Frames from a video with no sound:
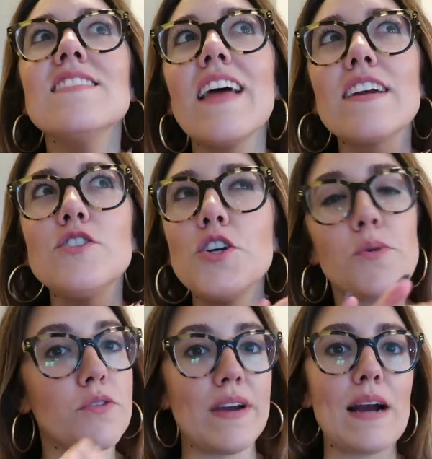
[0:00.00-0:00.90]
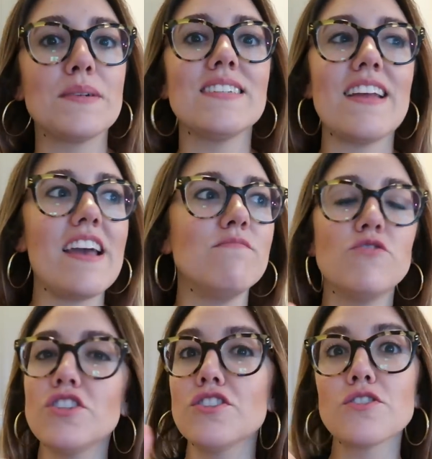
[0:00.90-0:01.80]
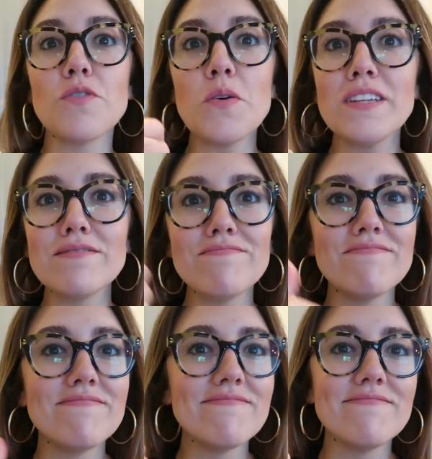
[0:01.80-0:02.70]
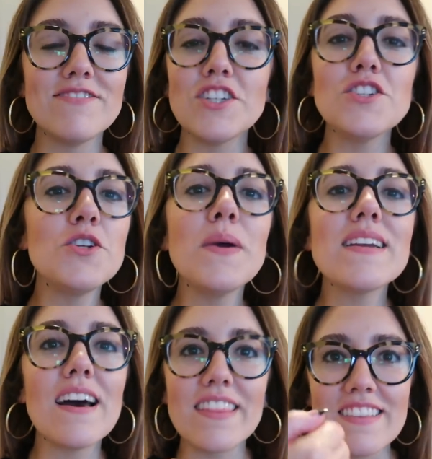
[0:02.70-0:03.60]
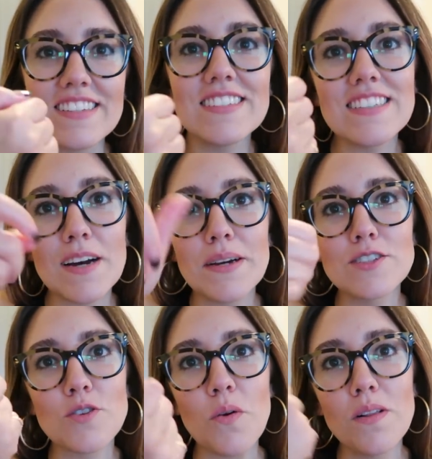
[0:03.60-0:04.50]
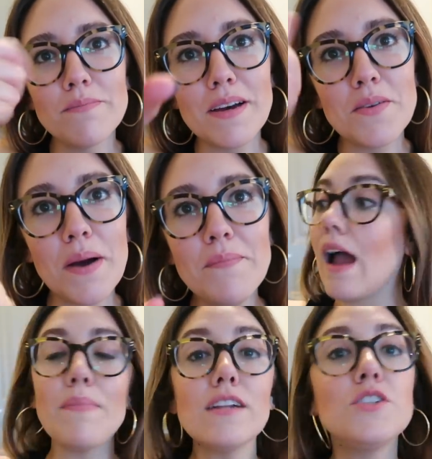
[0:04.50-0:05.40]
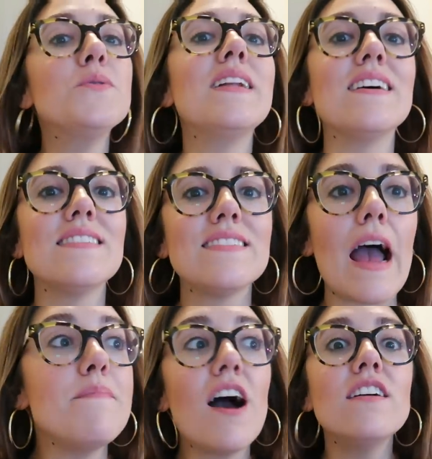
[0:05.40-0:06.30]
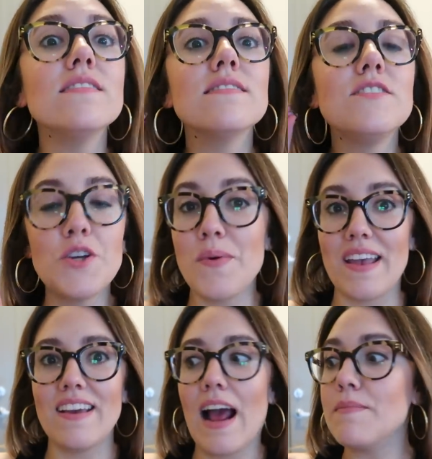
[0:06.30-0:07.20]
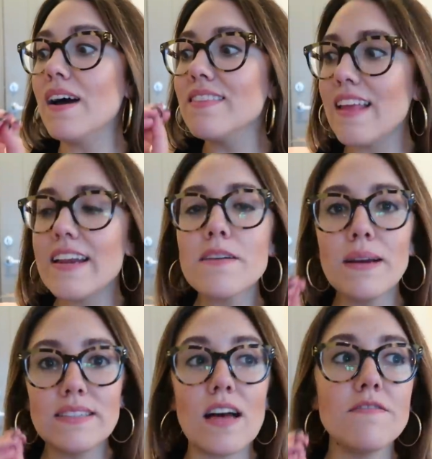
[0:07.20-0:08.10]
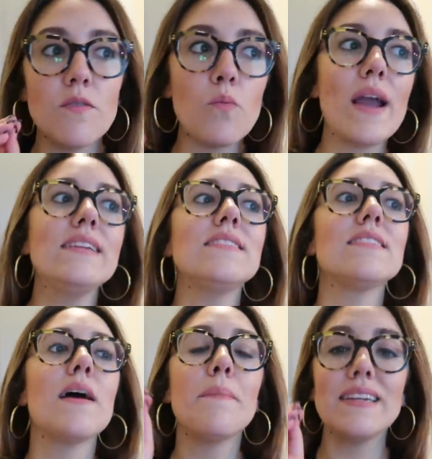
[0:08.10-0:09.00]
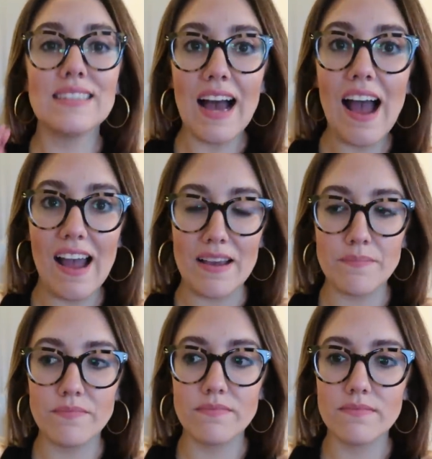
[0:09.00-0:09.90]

like 2 or 3 hours a day. Just scrolling, just doing nothing. This is how I scroll, by the way. I'm not doing it. I'm not doing it. I'm not letting myself waste my time,